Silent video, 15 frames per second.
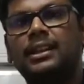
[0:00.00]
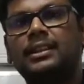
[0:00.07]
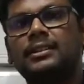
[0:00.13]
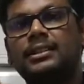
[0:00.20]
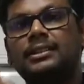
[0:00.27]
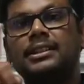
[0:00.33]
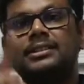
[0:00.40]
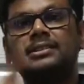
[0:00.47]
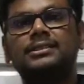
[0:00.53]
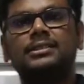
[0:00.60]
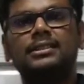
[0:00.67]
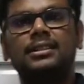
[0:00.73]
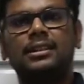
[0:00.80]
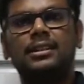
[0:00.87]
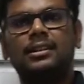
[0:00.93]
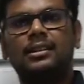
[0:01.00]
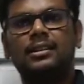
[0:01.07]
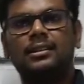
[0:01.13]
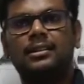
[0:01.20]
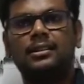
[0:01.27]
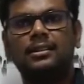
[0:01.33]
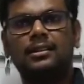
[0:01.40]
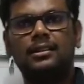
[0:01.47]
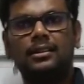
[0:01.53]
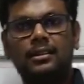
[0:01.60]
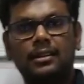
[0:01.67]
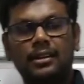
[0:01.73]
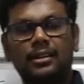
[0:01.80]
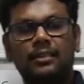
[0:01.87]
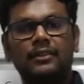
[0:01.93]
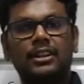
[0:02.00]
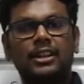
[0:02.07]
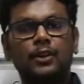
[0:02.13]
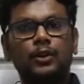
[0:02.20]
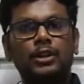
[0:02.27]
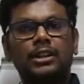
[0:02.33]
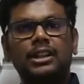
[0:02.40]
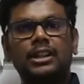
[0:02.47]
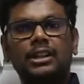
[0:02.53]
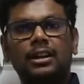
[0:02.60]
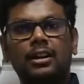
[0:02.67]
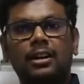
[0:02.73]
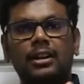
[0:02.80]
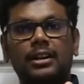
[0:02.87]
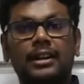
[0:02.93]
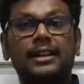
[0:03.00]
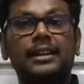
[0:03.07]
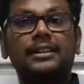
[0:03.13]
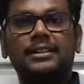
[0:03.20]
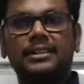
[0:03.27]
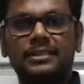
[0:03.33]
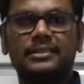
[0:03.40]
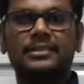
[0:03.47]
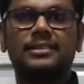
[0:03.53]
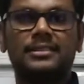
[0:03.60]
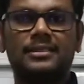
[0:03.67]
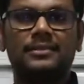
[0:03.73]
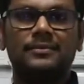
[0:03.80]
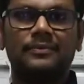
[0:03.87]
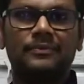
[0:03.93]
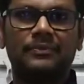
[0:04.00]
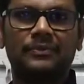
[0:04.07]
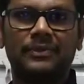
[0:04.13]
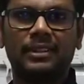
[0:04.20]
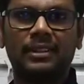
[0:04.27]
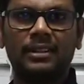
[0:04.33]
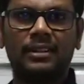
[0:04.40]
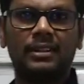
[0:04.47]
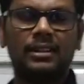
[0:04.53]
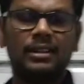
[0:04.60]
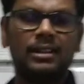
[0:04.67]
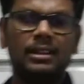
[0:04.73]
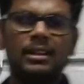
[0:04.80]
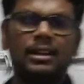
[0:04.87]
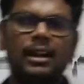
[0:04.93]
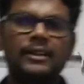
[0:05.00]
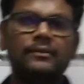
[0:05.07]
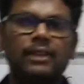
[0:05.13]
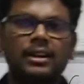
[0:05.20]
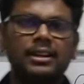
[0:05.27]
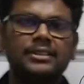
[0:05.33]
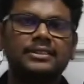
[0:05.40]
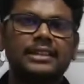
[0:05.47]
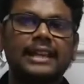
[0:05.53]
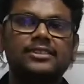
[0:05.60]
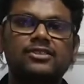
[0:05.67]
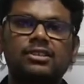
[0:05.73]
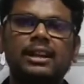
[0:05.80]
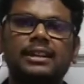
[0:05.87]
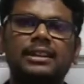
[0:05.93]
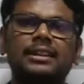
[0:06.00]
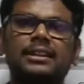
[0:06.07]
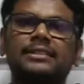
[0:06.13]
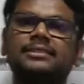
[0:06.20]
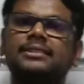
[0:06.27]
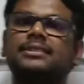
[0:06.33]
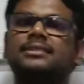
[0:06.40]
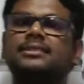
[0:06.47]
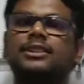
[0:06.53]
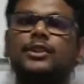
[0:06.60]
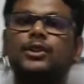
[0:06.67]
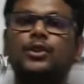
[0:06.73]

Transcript: that is liquidity or current asset. And what is extracting assets?